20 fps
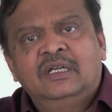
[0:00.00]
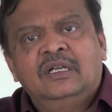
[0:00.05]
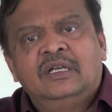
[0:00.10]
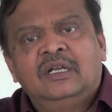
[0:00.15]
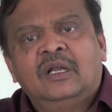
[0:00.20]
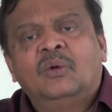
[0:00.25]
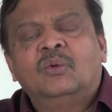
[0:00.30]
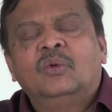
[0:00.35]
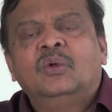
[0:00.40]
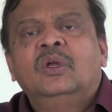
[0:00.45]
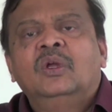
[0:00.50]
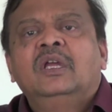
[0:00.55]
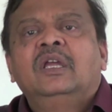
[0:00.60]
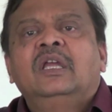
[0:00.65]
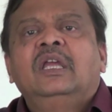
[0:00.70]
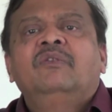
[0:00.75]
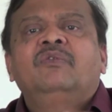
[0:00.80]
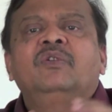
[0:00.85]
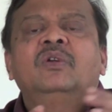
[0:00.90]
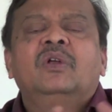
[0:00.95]
Now,
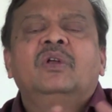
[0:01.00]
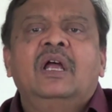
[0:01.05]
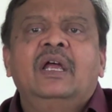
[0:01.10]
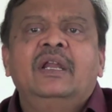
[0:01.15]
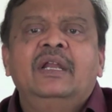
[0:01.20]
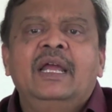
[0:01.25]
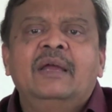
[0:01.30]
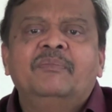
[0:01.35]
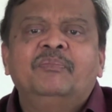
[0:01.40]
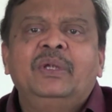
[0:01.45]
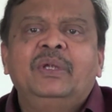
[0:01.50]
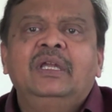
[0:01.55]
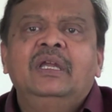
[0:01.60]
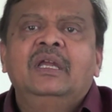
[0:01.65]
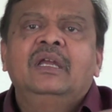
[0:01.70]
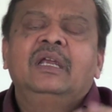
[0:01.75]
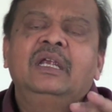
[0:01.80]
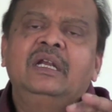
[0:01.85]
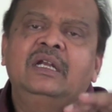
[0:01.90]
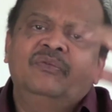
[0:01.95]
if you are unhappy,
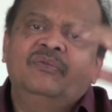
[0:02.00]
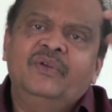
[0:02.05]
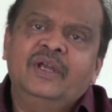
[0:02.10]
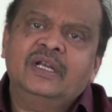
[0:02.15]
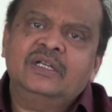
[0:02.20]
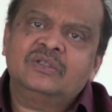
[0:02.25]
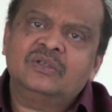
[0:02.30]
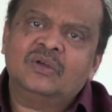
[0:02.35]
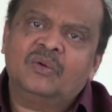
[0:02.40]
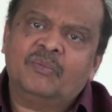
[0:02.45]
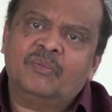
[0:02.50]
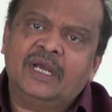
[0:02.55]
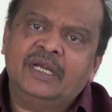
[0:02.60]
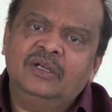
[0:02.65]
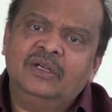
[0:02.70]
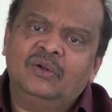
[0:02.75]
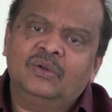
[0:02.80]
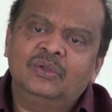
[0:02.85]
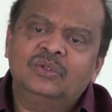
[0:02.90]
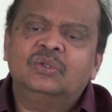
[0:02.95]
it affects your
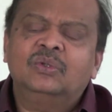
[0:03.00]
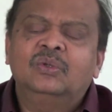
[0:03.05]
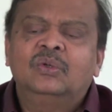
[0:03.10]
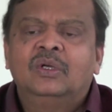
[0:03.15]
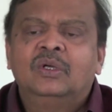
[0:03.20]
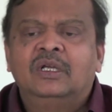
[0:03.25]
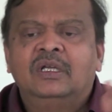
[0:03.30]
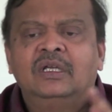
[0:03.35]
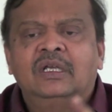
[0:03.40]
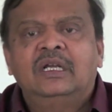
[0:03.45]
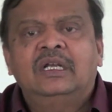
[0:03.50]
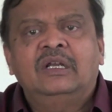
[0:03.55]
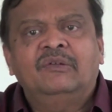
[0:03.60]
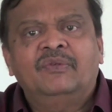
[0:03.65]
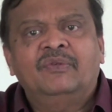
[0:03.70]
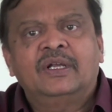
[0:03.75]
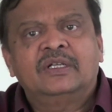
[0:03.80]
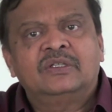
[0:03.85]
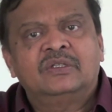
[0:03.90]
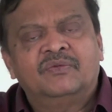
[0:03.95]
mind also, it
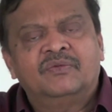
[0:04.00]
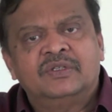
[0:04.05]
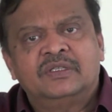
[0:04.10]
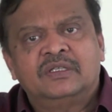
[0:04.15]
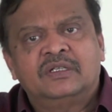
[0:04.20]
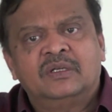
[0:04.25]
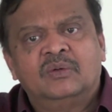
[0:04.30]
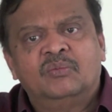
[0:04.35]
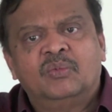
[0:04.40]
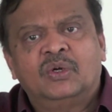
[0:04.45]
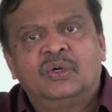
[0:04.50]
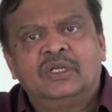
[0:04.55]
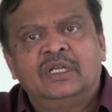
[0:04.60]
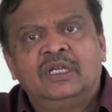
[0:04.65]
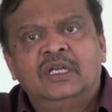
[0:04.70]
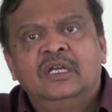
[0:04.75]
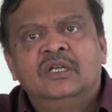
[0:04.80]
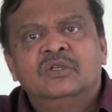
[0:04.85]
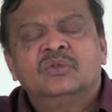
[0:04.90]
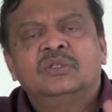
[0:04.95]
affects your physical body.
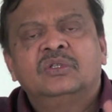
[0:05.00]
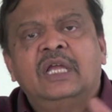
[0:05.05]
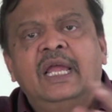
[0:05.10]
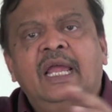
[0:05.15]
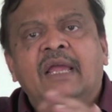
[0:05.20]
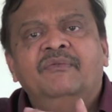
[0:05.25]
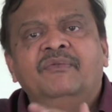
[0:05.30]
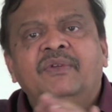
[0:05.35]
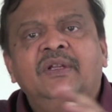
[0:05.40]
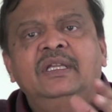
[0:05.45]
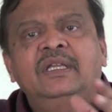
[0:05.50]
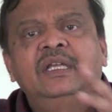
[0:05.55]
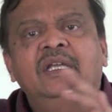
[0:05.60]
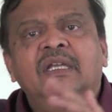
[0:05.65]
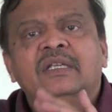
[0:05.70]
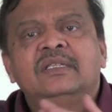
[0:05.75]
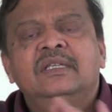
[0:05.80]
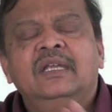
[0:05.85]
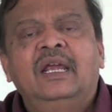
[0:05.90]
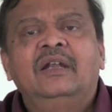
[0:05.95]
So everything
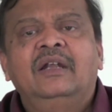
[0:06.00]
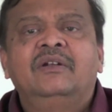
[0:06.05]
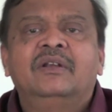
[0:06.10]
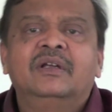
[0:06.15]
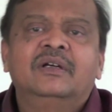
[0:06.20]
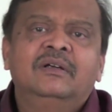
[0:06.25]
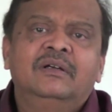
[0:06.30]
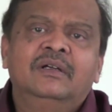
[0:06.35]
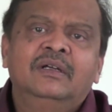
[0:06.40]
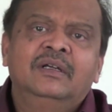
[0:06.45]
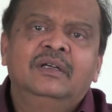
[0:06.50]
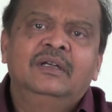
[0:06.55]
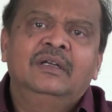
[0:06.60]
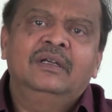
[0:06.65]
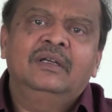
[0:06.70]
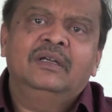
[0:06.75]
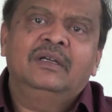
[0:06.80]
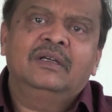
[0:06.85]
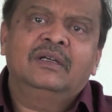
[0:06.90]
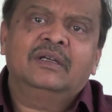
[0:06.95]
is
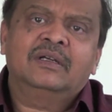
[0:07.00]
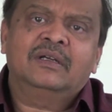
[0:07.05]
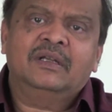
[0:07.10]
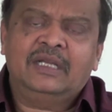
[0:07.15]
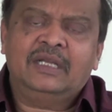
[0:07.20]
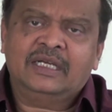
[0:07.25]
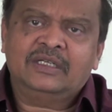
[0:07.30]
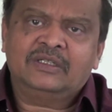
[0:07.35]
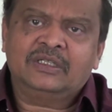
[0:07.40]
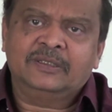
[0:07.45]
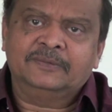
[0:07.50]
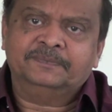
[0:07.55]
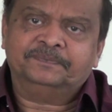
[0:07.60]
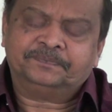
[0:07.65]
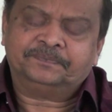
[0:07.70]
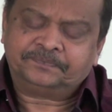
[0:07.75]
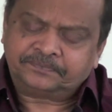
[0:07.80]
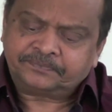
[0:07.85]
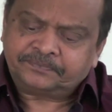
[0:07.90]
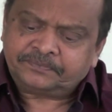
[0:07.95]
interconnected.
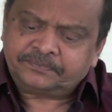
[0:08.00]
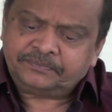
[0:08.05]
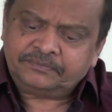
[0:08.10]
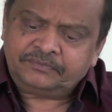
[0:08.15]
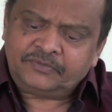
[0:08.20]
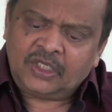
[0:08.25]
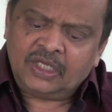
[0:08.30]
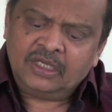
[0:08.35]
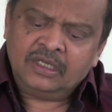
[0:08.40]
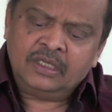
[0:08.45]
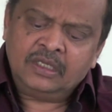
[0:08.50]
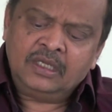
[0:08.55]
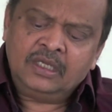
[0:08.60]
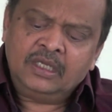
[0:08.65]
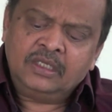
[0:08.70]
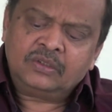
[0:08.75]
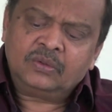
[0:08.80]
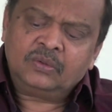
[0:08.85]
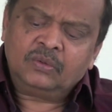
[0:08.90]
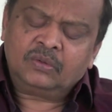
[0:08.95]

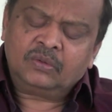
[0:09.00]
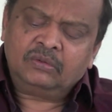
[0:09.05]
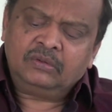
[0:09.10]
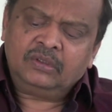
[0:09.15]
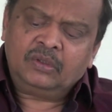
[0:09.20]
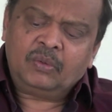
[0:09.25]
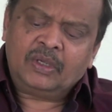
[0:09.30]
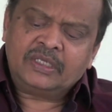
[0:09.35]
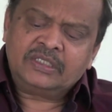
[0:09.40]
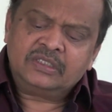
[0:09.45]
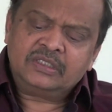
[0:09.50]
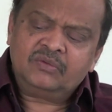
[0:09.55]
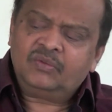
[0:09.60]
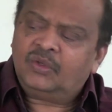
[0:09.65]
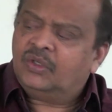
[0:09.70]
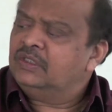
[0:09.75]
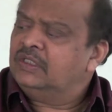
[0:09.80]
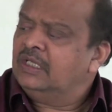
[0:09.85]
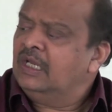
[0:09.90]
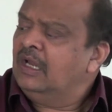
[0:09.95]
So the question
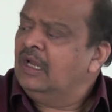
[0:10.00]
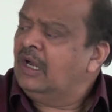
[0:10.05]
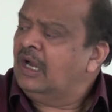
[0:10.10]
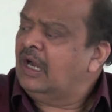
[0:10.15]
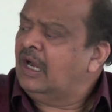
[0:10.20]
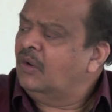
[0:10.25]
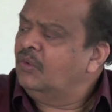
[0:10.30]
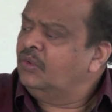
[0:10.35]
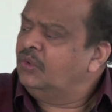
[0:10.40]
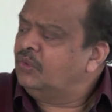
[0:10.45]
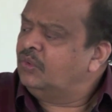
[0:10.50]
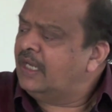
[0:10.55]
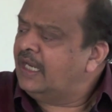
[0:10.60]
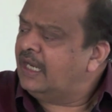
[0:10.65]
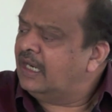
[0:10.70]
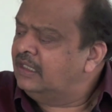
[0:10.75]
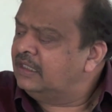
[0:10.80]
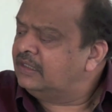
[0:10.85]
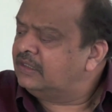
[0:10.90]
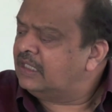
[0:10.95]
was, how do I
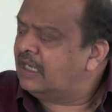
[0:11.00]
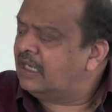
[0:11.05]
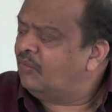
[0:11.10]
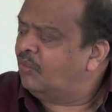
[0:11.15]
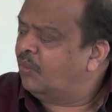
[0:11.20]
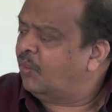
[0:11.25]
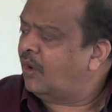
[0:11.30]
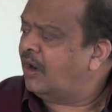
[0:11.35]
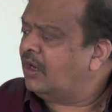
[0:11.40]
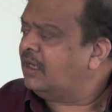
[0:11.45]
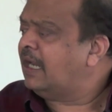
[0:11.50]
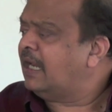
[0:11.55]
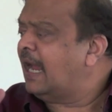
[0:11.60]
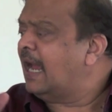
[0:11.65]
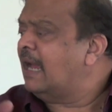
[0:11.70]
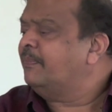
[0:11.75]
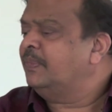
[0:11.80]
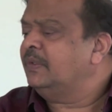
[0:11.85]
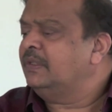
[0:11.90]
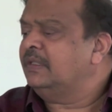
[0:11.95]
understand what
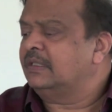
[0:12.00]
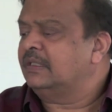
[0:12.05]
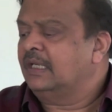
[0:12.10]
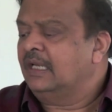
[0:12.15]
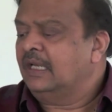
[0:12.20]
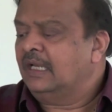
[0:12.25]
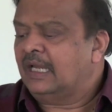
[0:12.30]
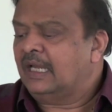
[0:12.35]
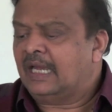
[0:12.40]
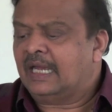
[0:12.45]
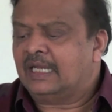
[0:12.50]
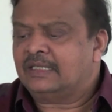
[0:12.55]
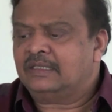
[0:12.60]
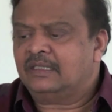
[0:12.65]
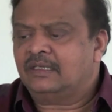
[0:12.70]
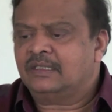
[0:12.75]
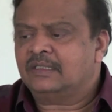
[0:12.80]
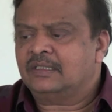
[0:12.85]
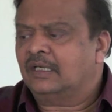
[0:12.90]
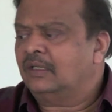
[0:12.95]
happens as a
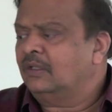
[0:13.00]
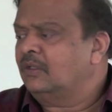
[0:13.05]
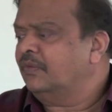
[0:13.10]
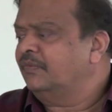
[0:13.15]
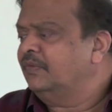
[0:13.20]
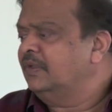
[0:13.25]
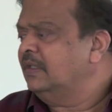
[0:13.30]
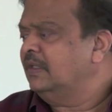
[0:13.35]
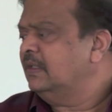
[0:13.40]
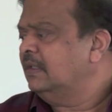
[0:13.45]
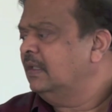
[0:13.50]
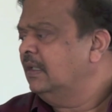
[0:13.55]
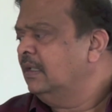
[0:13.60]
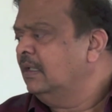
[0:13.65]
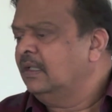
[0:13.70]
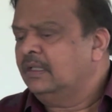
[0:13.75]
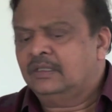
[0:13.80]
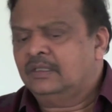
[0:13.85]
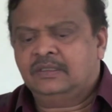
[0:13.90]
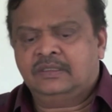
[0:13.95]
result of this
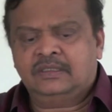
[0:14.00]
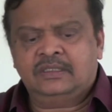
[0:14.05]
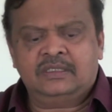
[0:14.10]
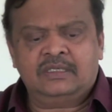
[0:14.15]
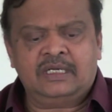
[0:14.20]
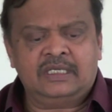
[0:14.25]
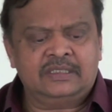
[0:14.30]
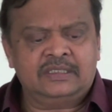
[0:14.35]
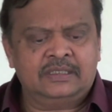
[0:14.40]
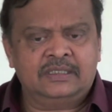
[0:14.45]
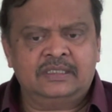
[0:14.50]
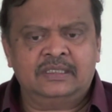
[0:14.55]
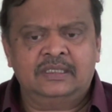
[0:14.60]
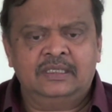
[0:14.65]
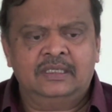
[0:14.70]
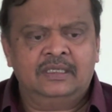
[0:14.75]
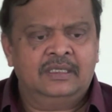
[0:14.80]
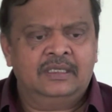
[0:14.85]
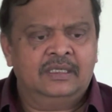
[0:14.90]
stress?